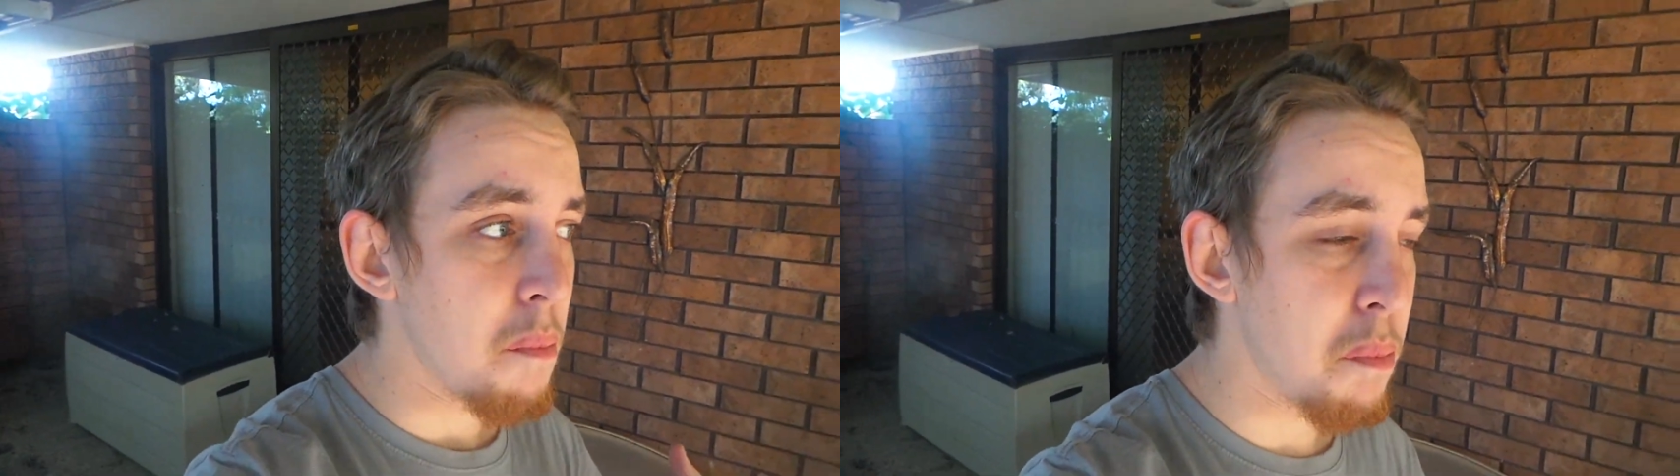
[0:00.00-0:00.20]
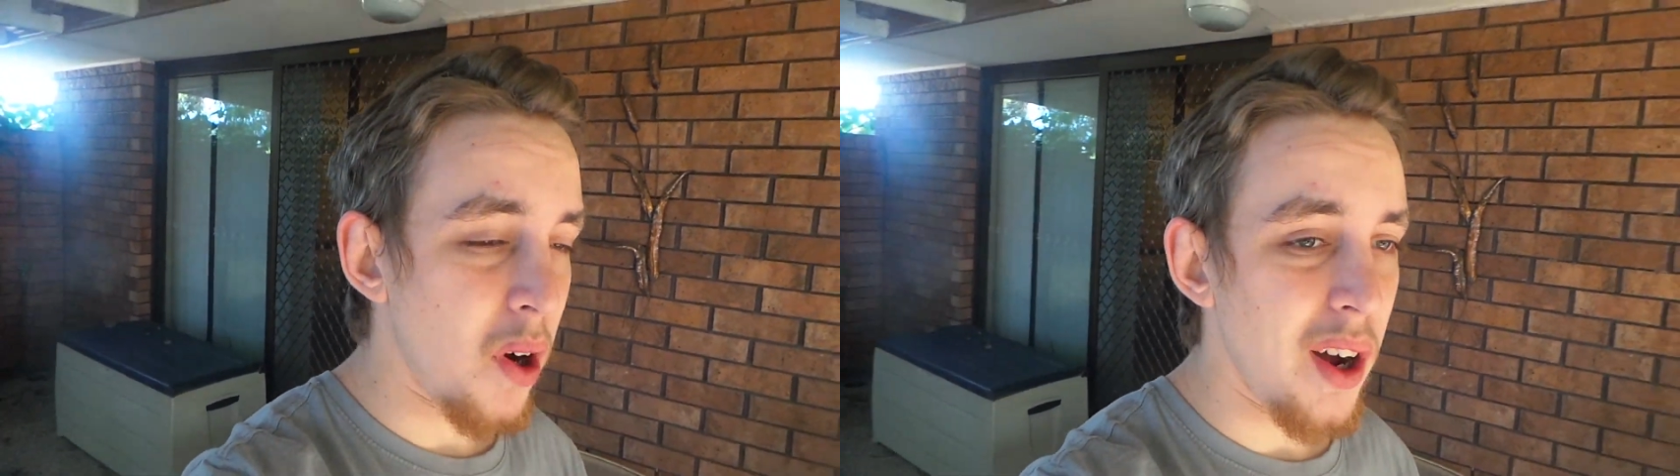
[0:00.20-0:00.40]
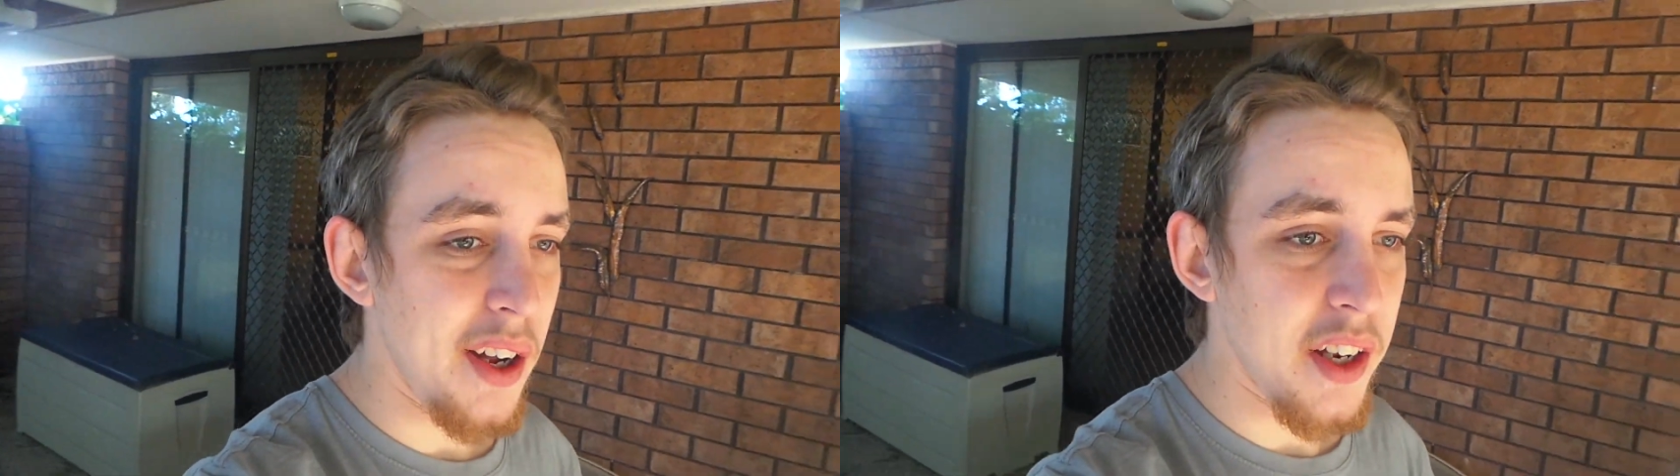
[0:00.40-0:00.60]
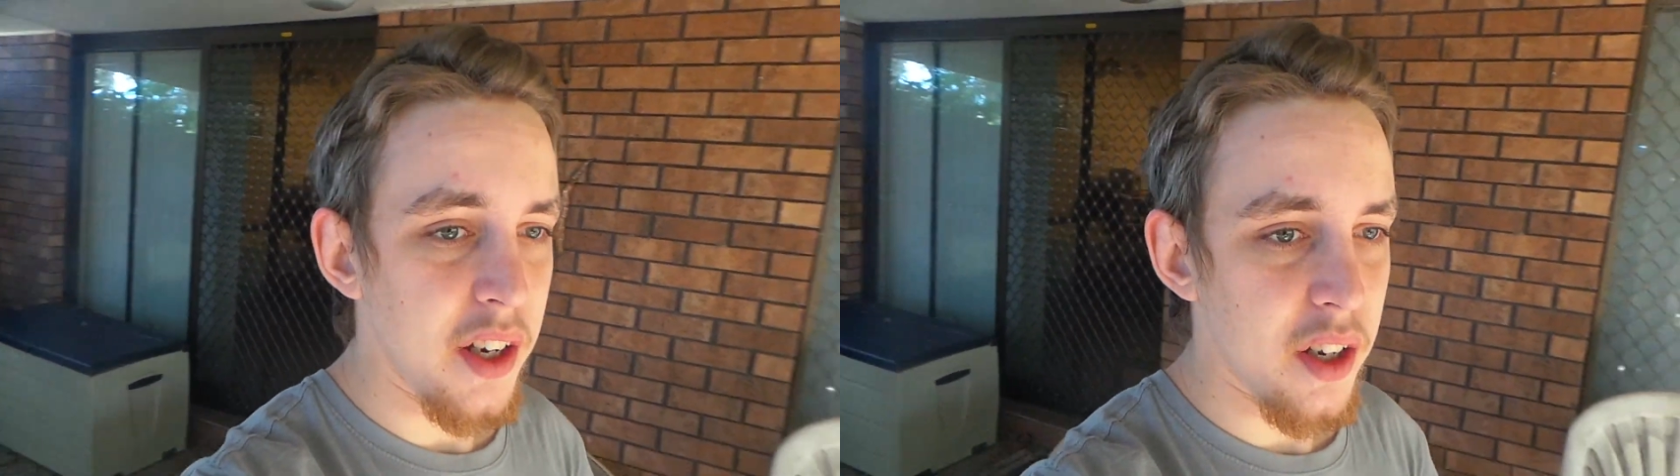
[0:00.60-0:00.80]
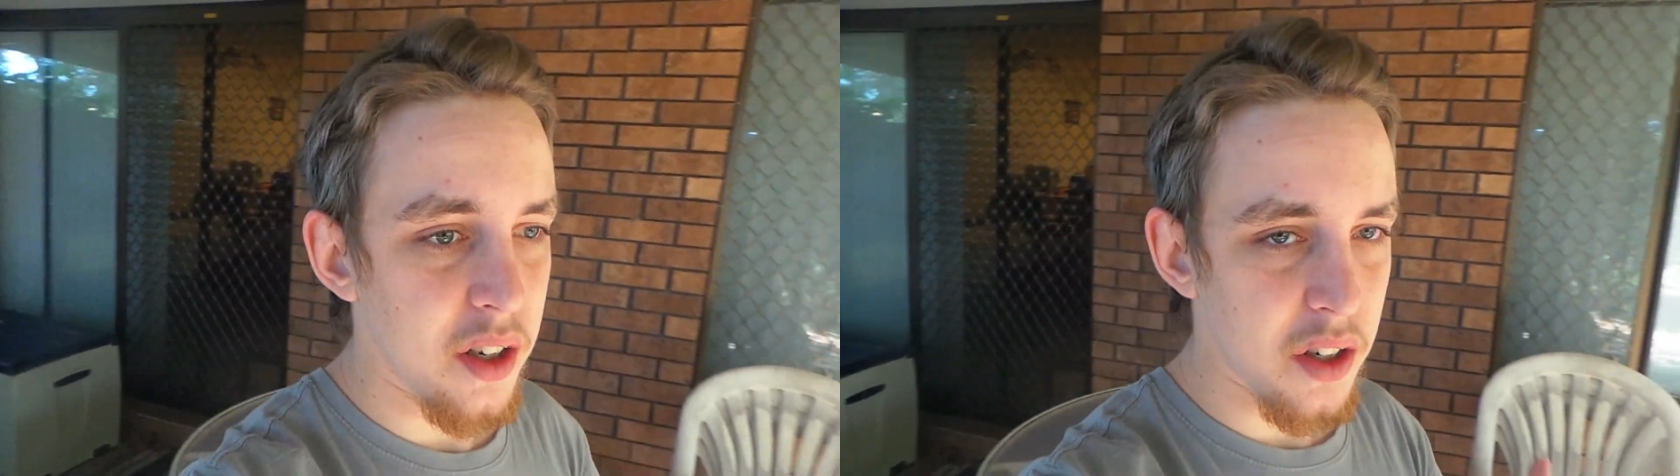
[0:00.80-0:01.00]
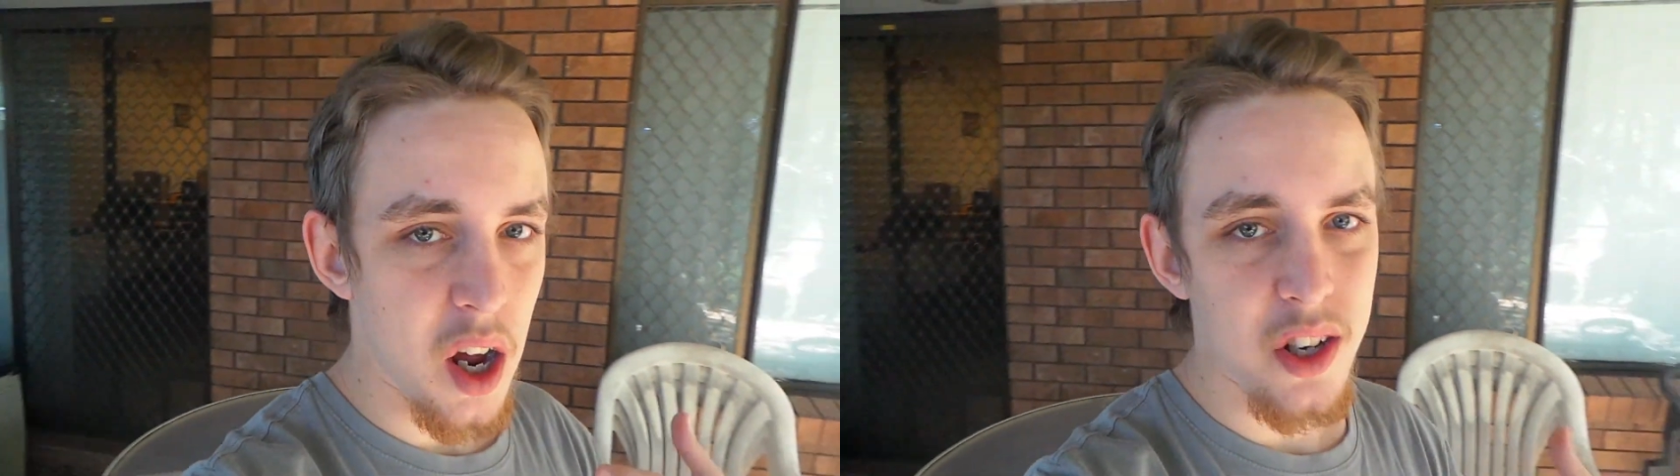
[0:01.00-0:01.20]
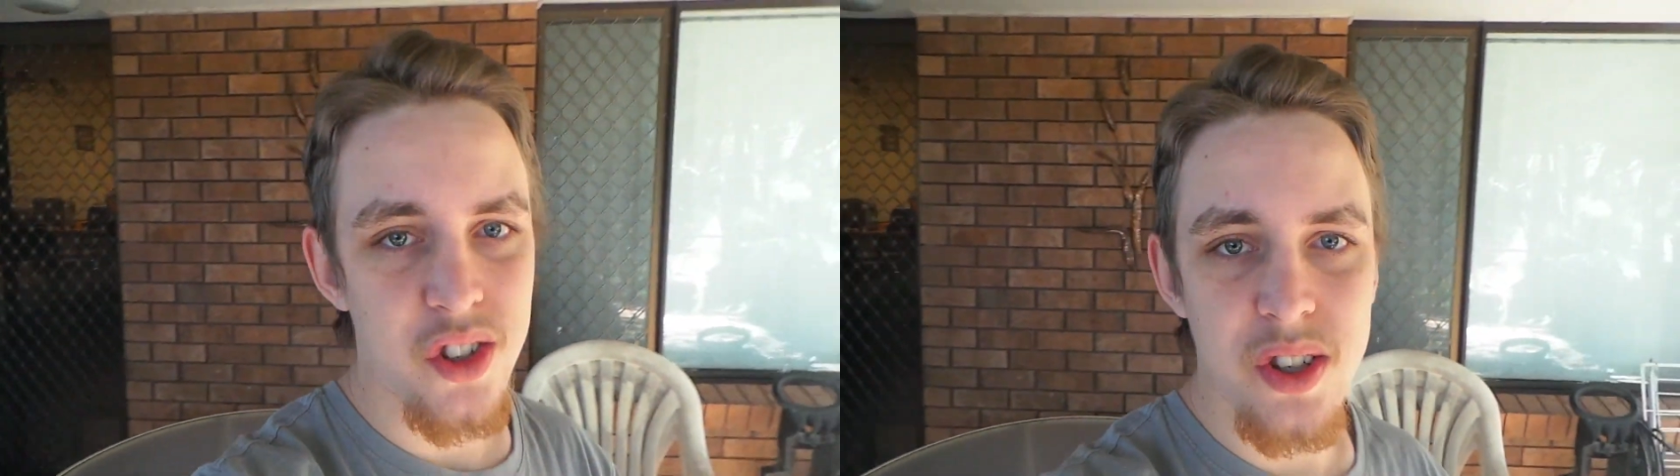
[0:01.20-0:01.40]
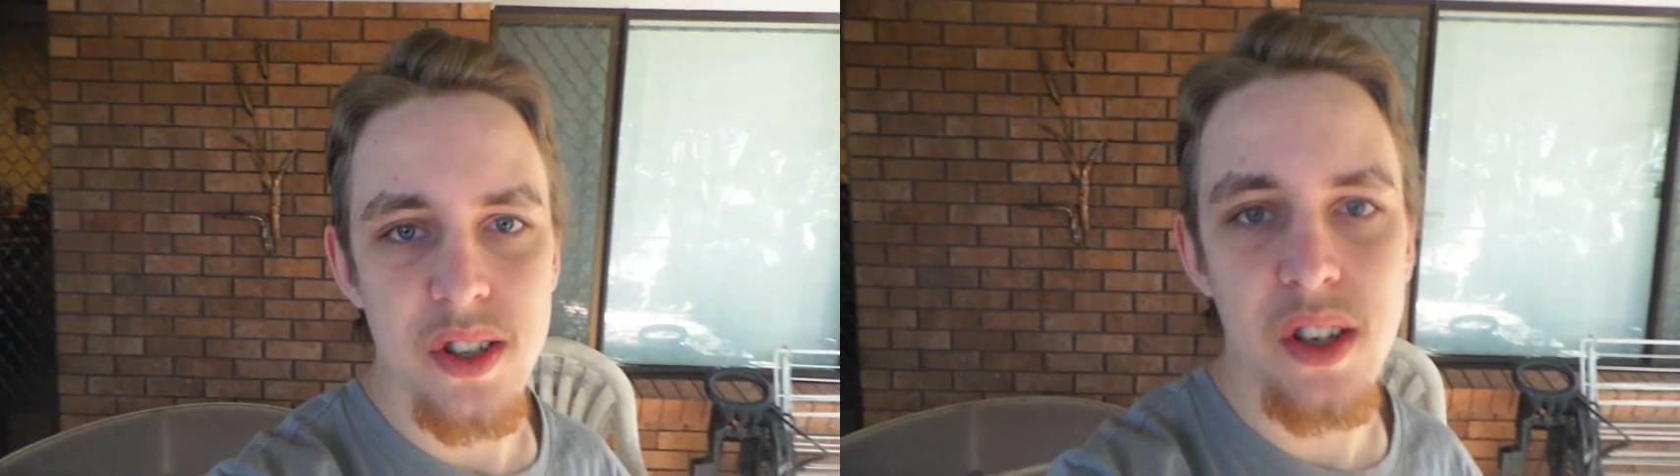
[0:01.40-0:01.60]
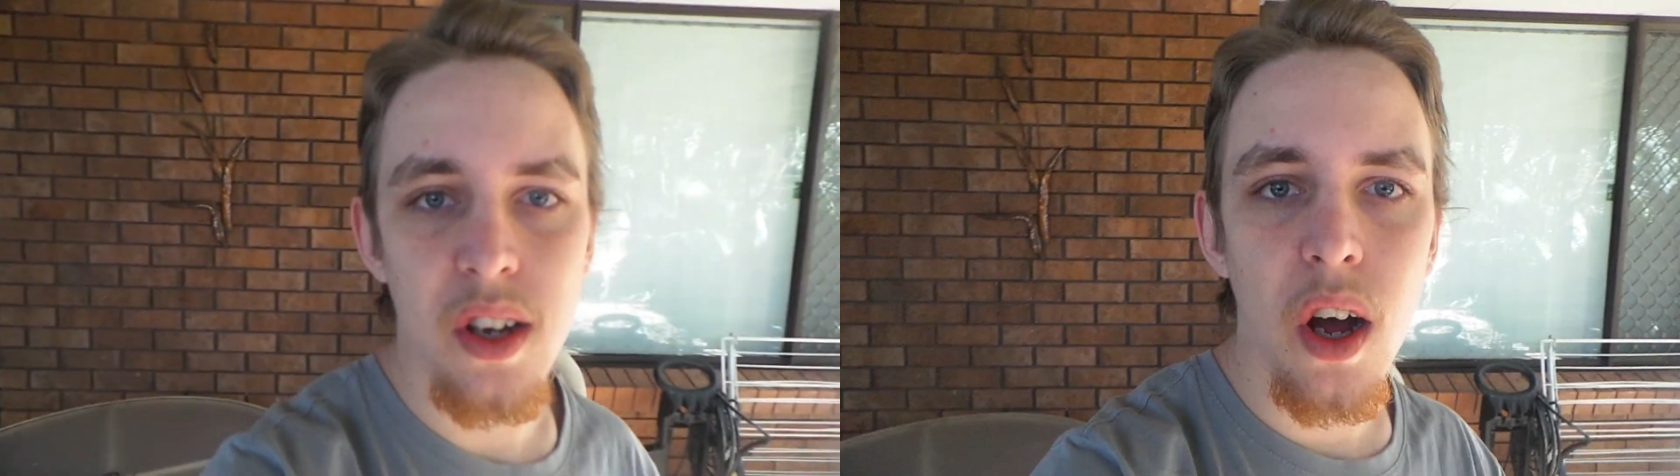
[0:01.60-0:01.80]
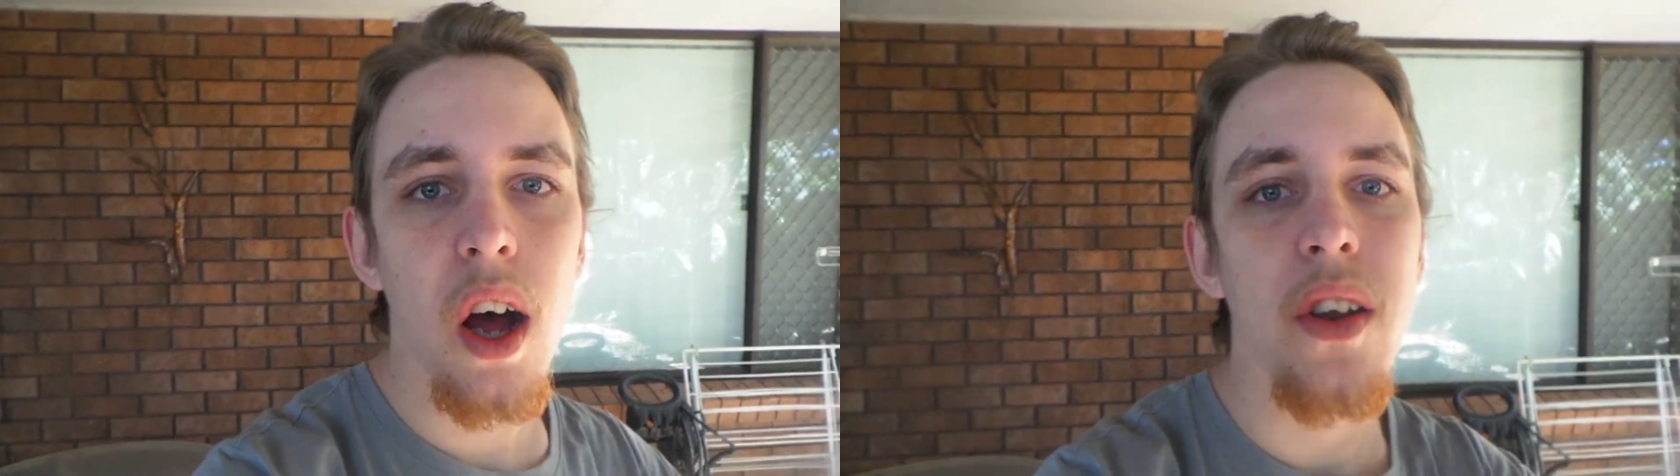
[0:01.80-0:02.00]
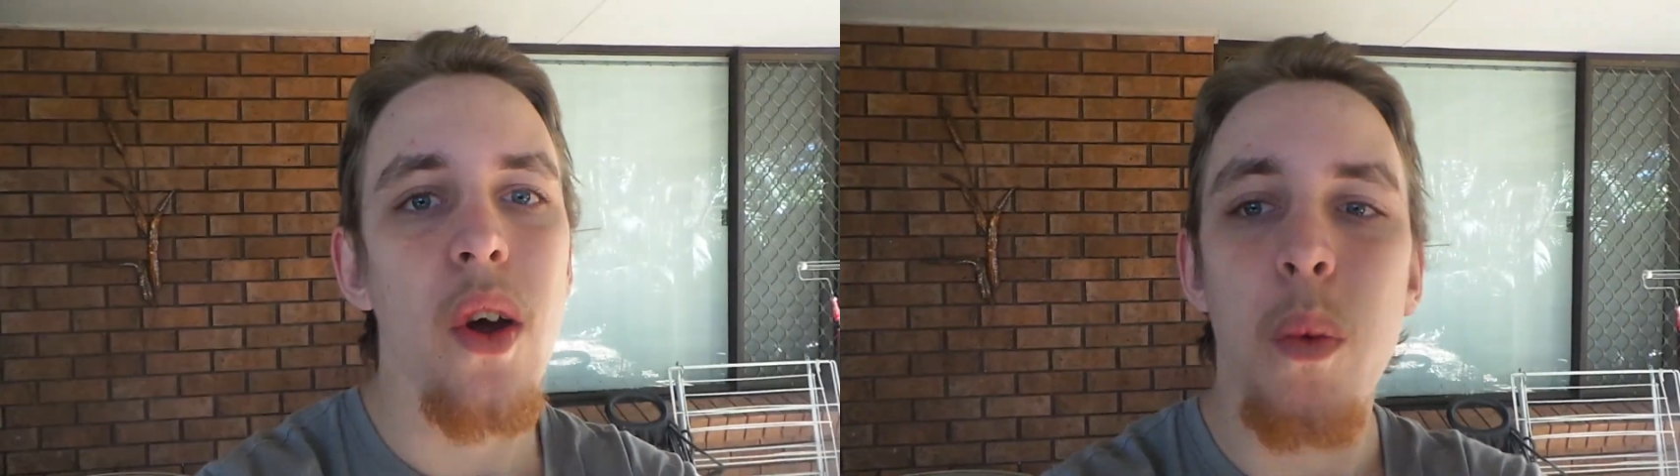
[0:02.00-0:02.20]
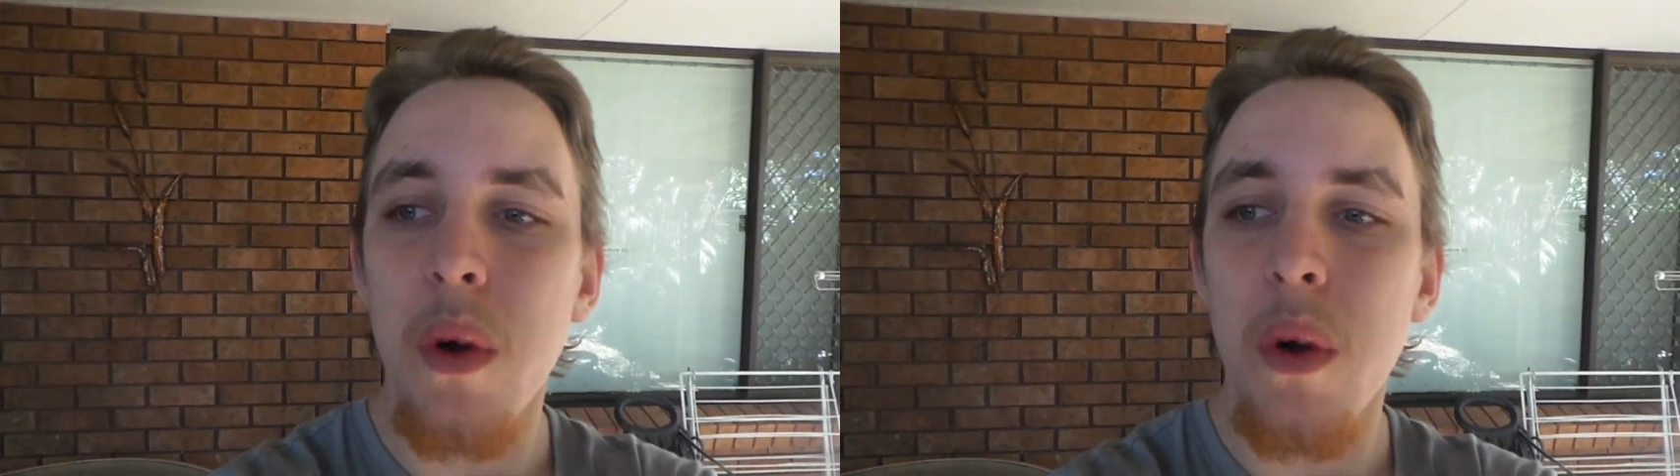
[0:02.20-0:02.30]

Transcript: But, I don't know,